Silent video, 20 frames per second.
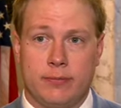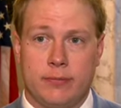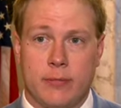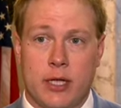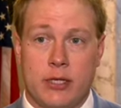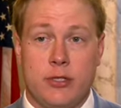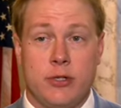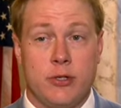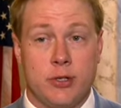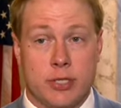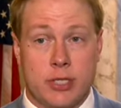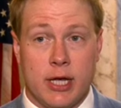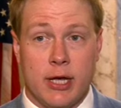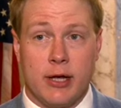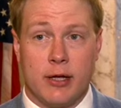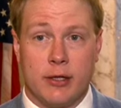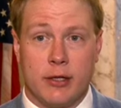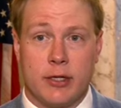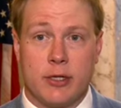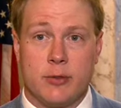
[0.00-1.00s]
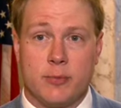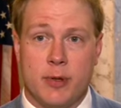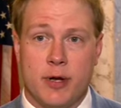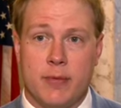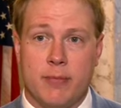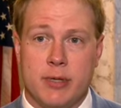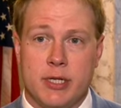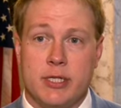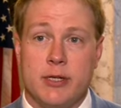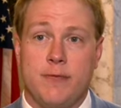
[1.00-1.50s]
As you can tell, it has been a
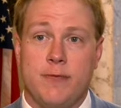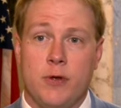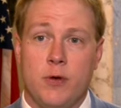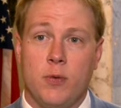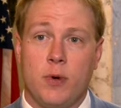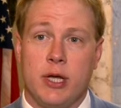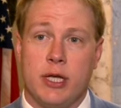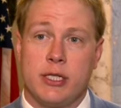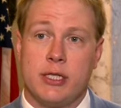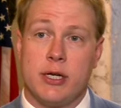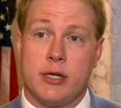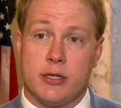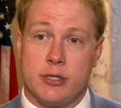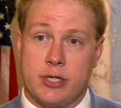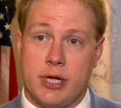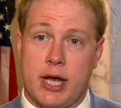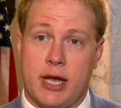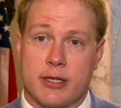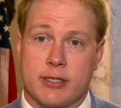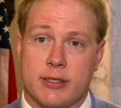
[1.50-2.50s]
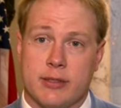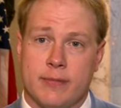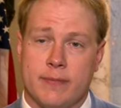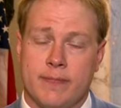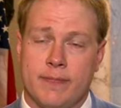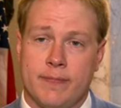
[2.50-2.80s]
busy few weeks here in Jackson.